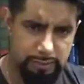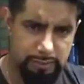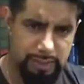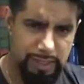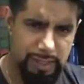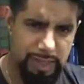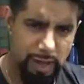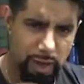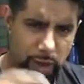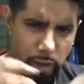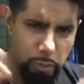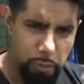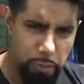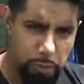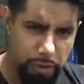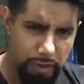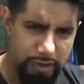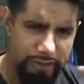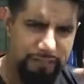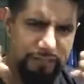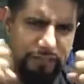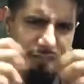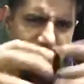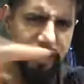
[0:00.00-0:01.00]
Go
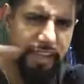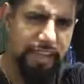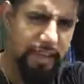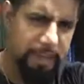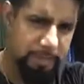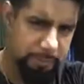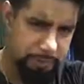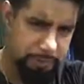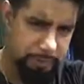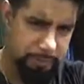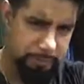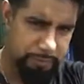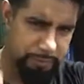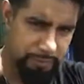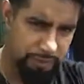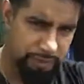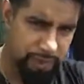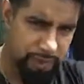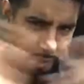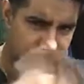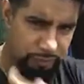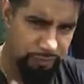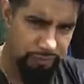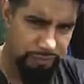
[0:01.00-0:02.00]
figure, people.
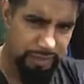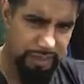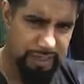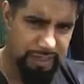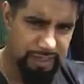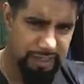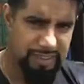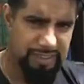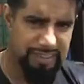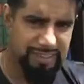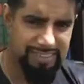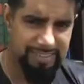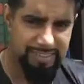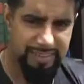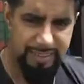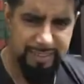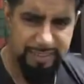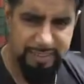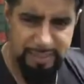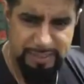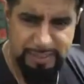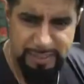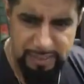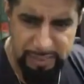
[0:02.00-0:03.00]
Go figure.
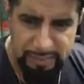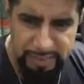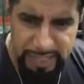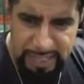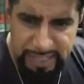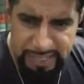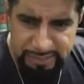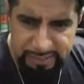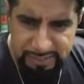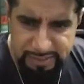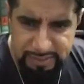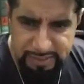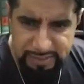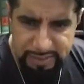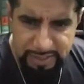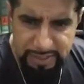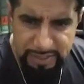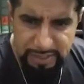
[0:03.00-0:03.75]
So that's...